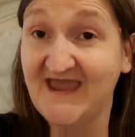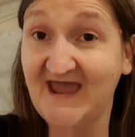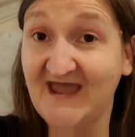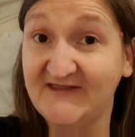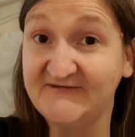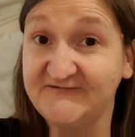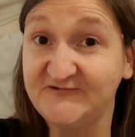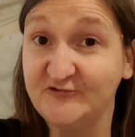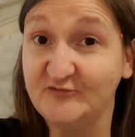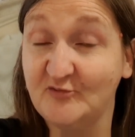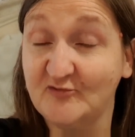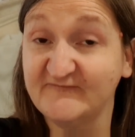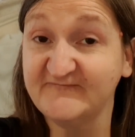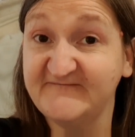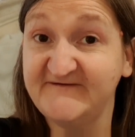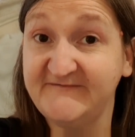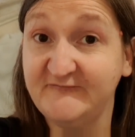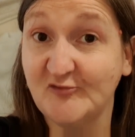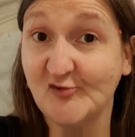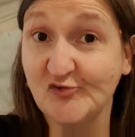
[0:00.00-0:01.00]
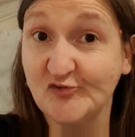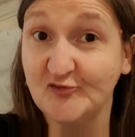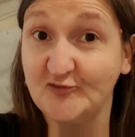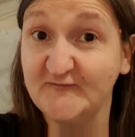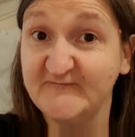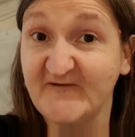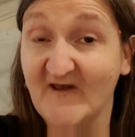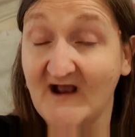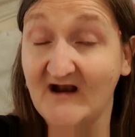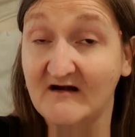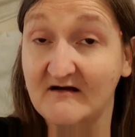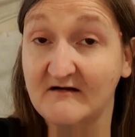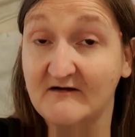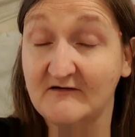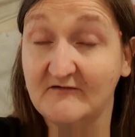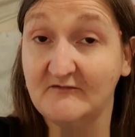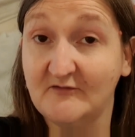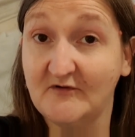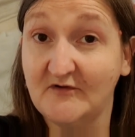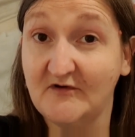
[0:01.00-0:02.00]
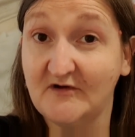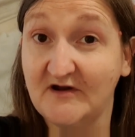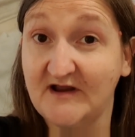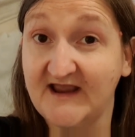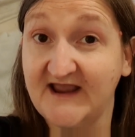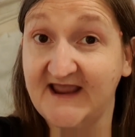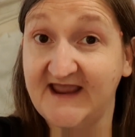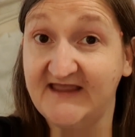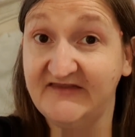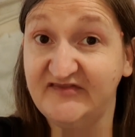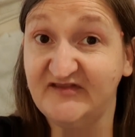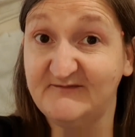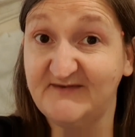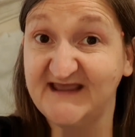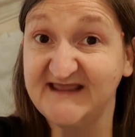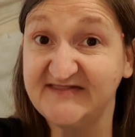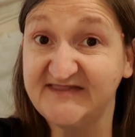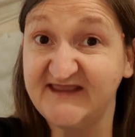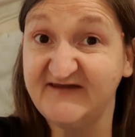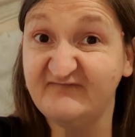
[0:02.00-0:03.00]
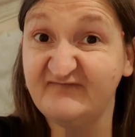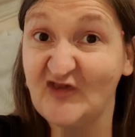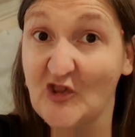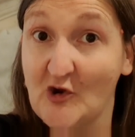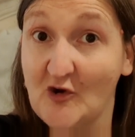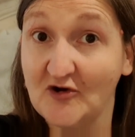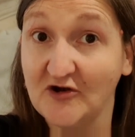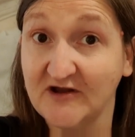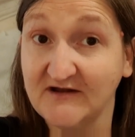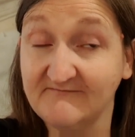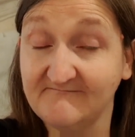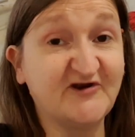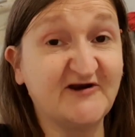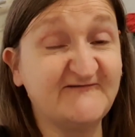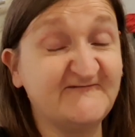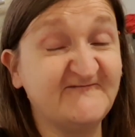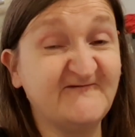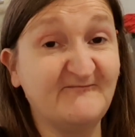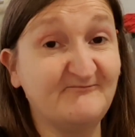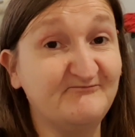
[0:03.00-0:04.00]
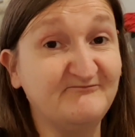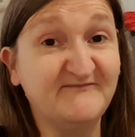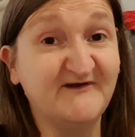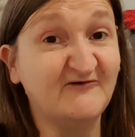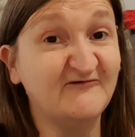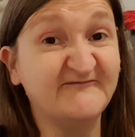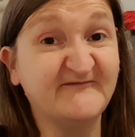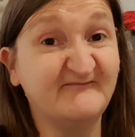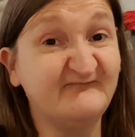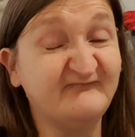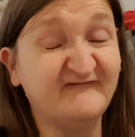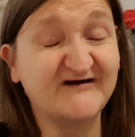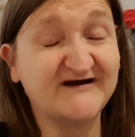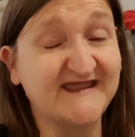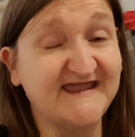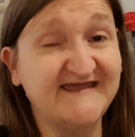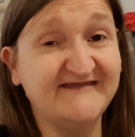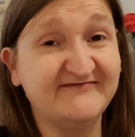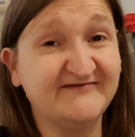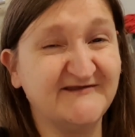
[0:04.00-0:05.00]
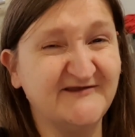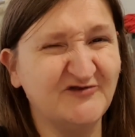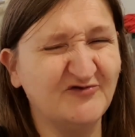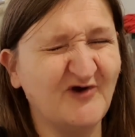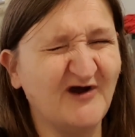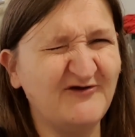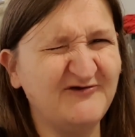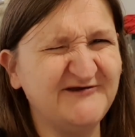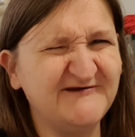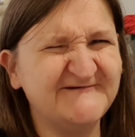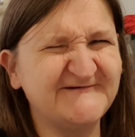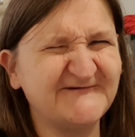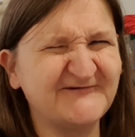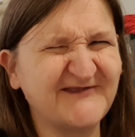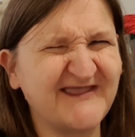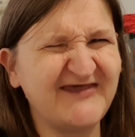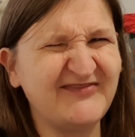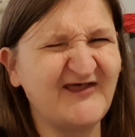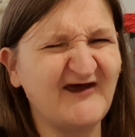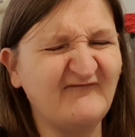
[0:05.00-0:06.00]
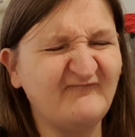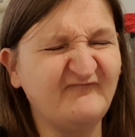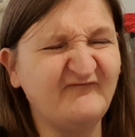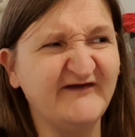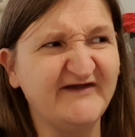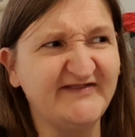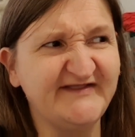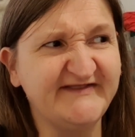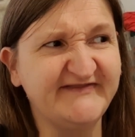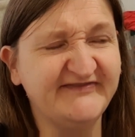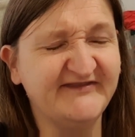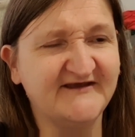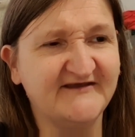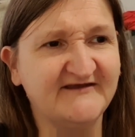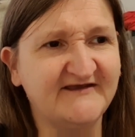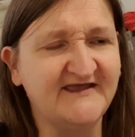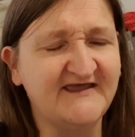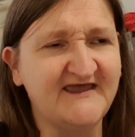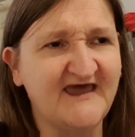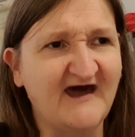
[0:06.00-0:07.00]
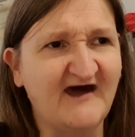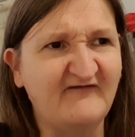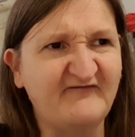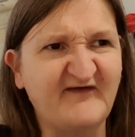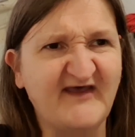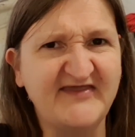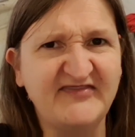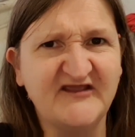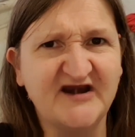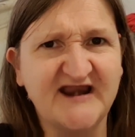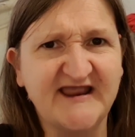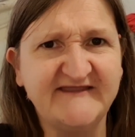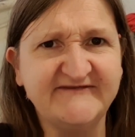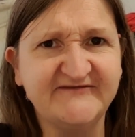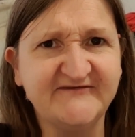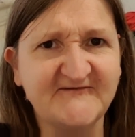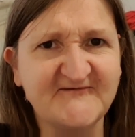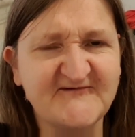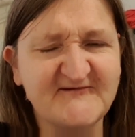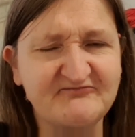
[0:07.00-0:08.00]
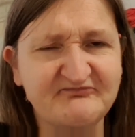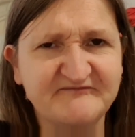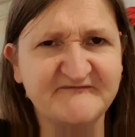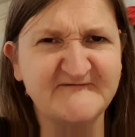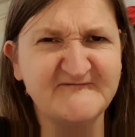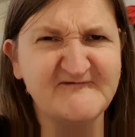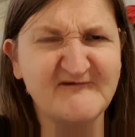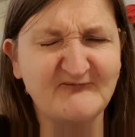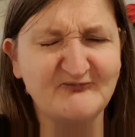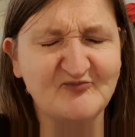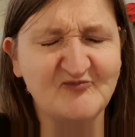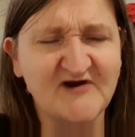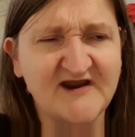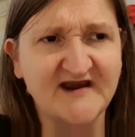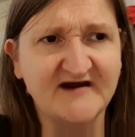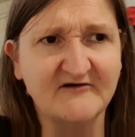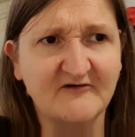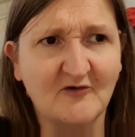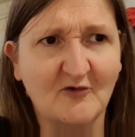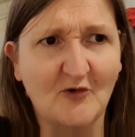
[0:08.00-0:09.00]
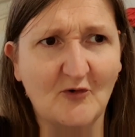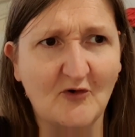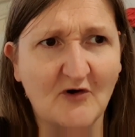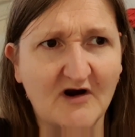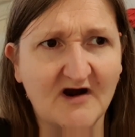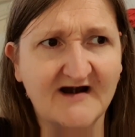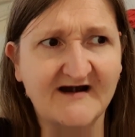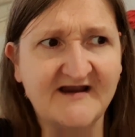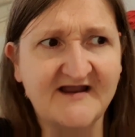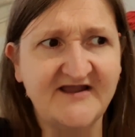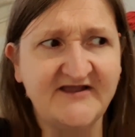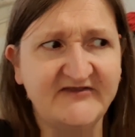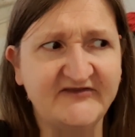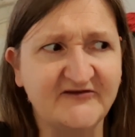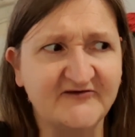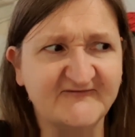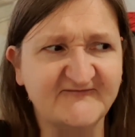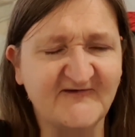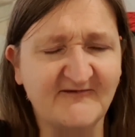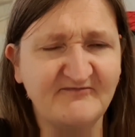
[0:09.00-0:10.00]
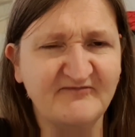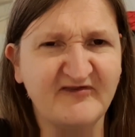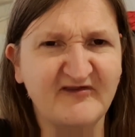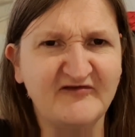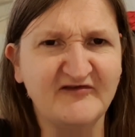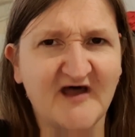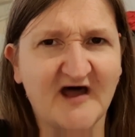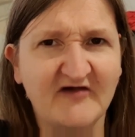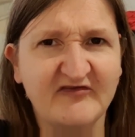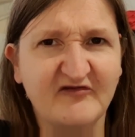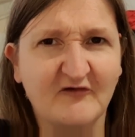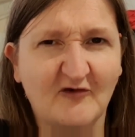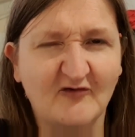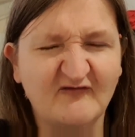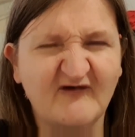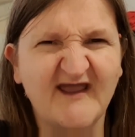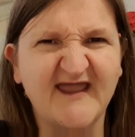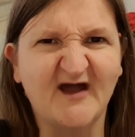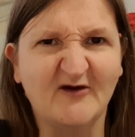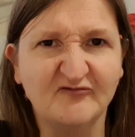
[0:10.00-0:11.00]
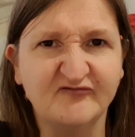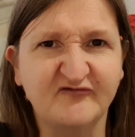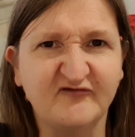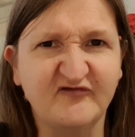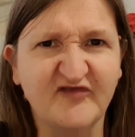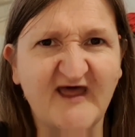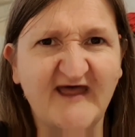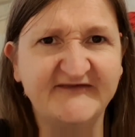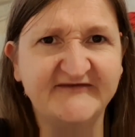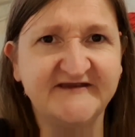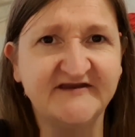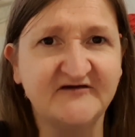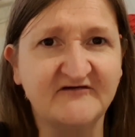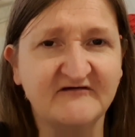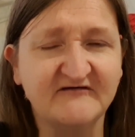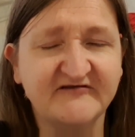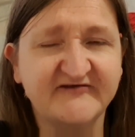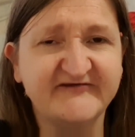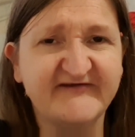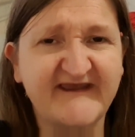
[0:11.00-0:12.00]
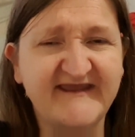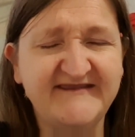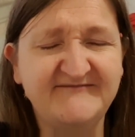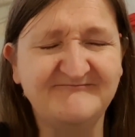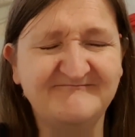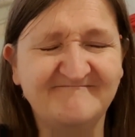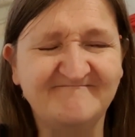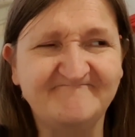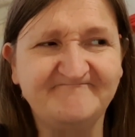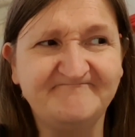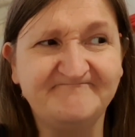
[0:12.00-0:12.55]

And you will see what those are in the big day vlog. There's something else I'm forgetting. You know how you just get that feeling that I've either hidden something somewhere or there's something that I thought, right, I'll do that nearer the time.